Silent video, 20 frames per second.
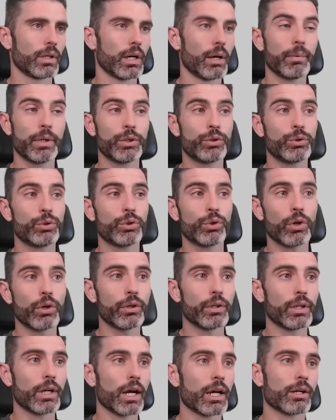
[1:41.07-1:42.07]
I made a tutorial
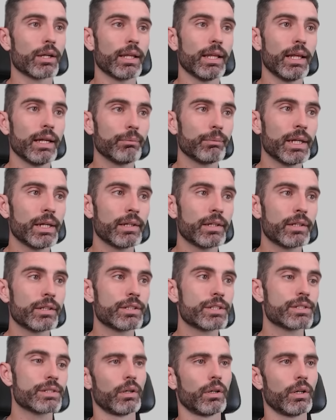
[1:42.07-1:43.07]
on how to climb
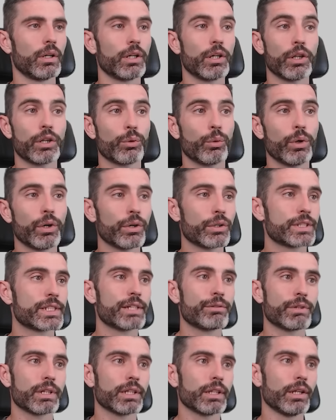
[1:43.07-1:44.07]
ladders. Another one on
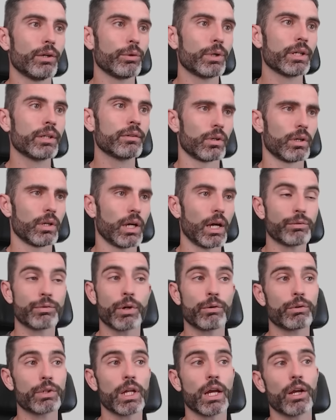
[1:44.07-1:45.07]
saving and loading. I've
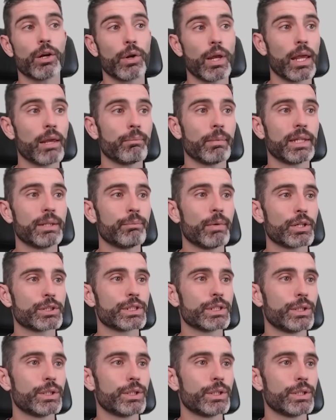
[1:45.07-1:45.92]
covered how to aim at the mouse in